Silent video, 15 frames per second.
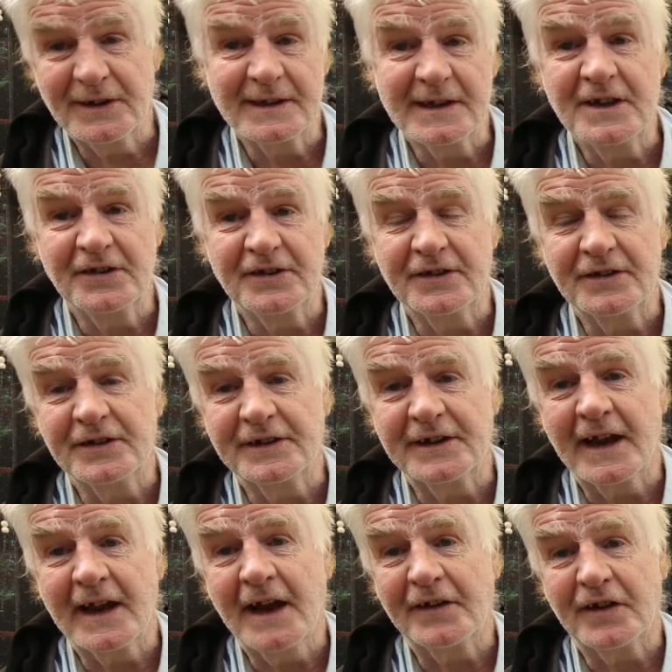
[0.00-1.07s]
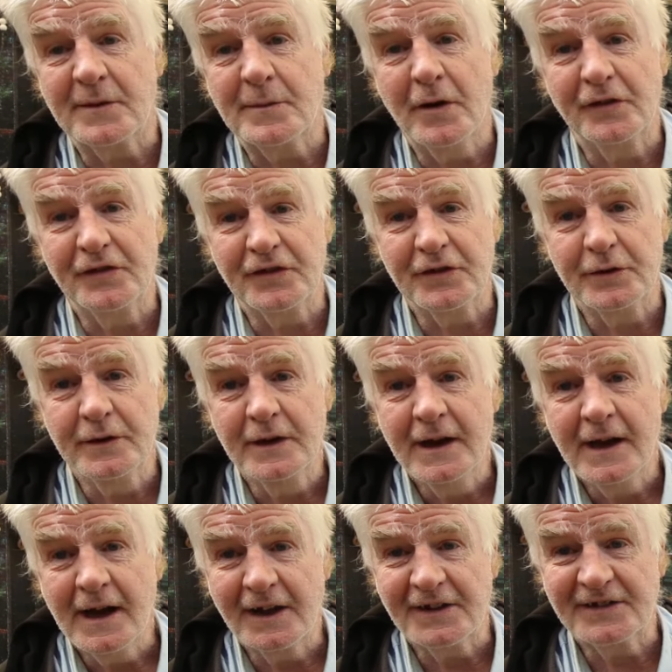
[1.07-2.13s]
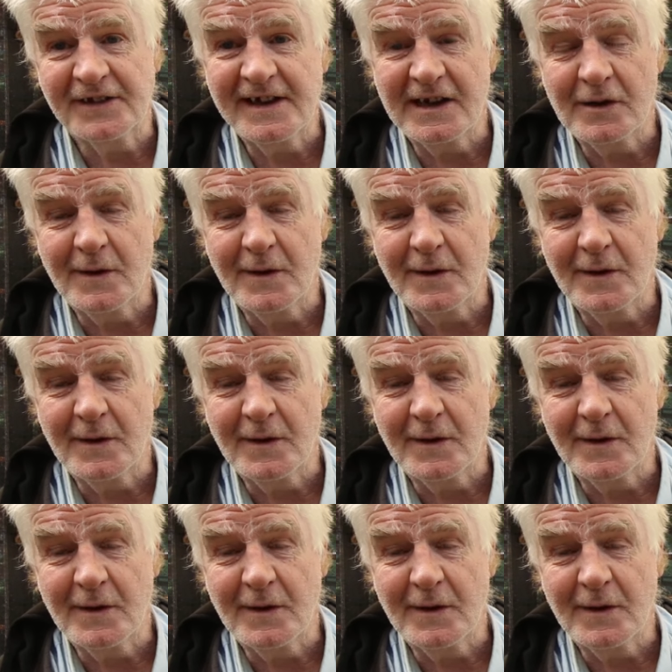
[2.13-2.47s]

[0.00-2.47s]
at least to get the boat to a sail